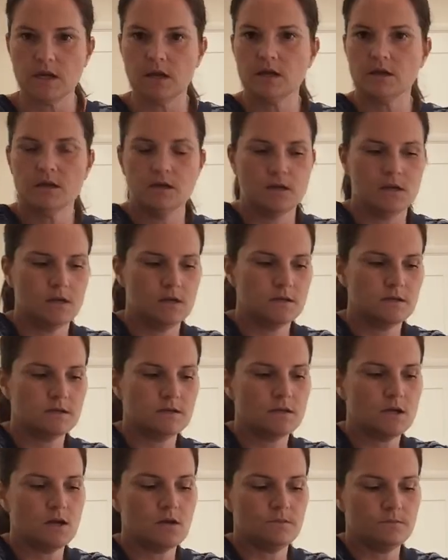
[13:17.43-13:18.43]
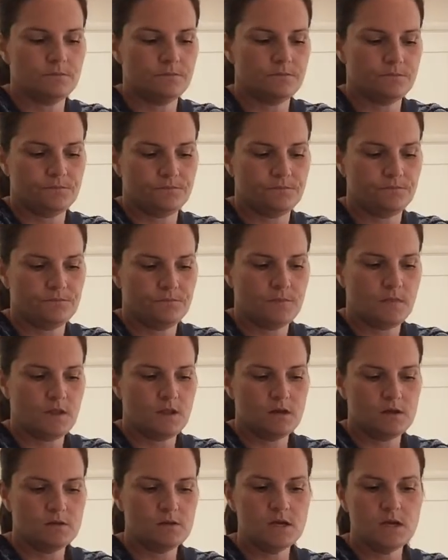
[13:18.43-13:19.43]
it. So
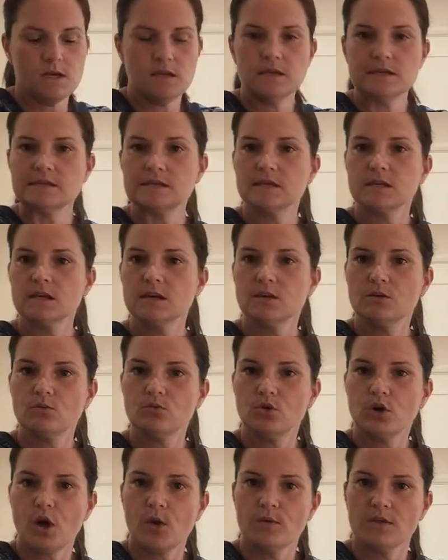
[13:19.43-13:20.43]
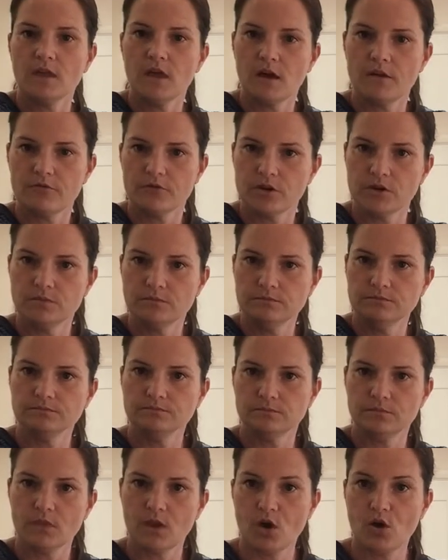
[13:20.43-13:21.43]
these will go in the oven
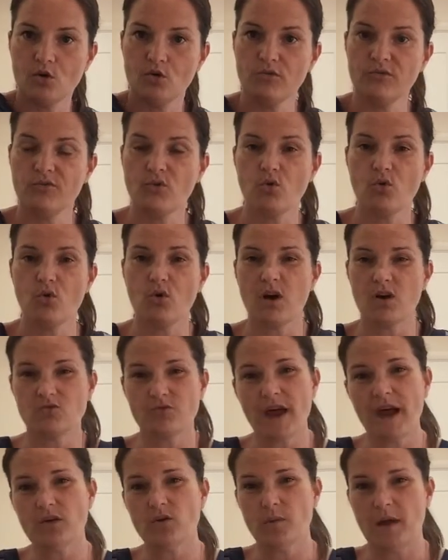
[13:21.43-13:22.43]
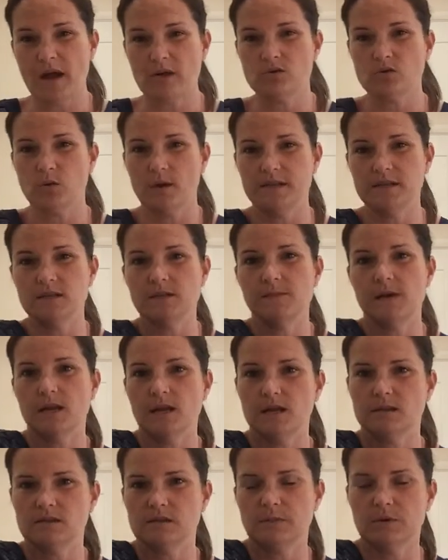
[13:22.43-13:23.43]
for around about 20
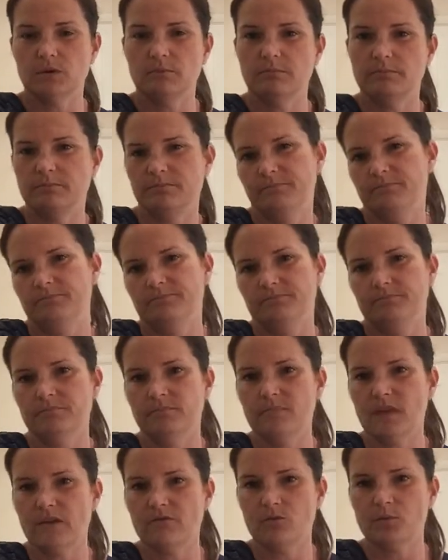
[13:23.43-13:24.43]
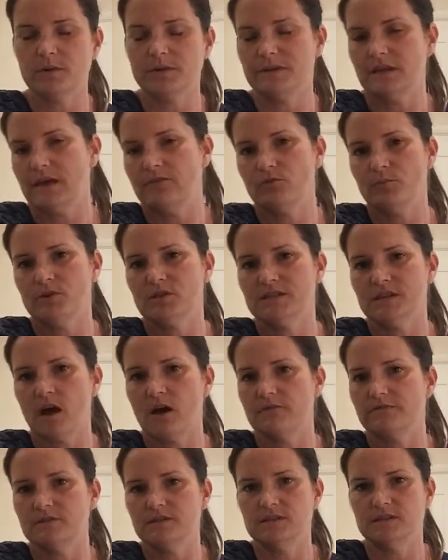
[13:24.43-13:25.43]
minutes, but everybody's
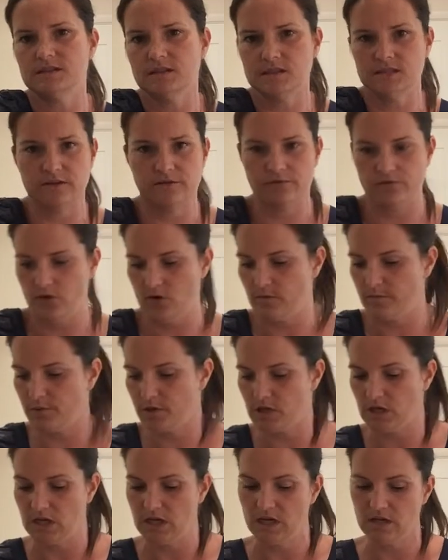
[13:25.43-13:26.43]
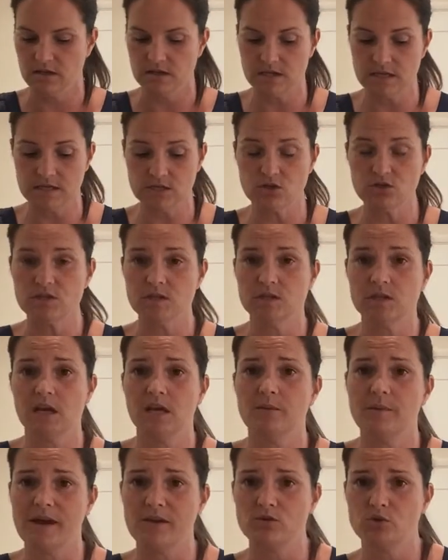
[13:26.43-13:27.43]
ovens are different, but these usually take
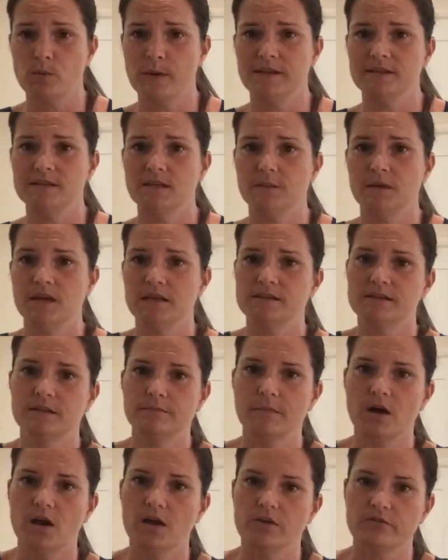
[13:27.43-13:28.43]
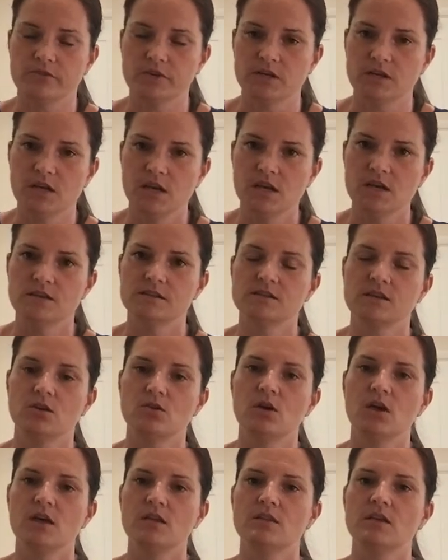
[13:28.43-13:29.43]
about 20 minutes in my oven.
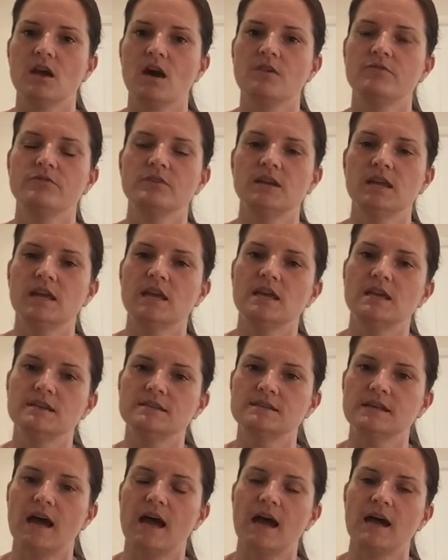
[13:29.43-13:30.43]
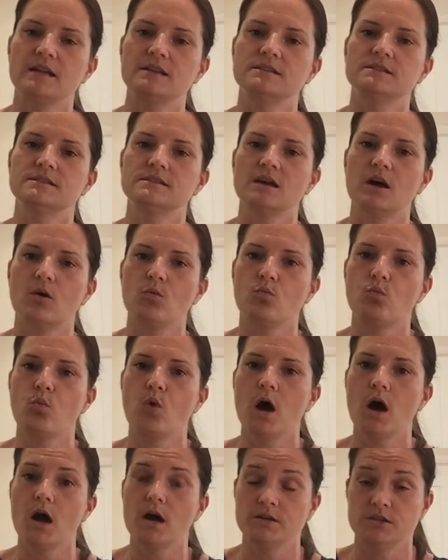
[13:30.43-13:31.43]
So the oven is at
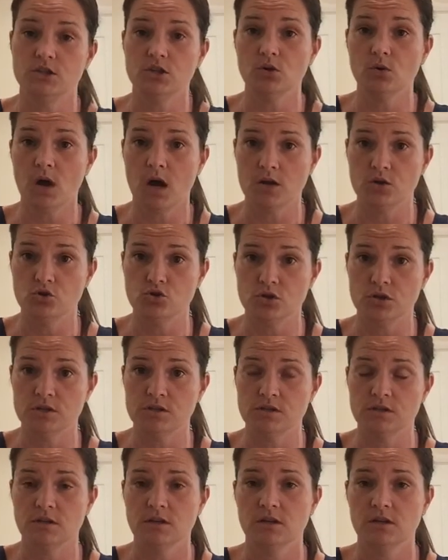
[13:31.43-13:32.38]
200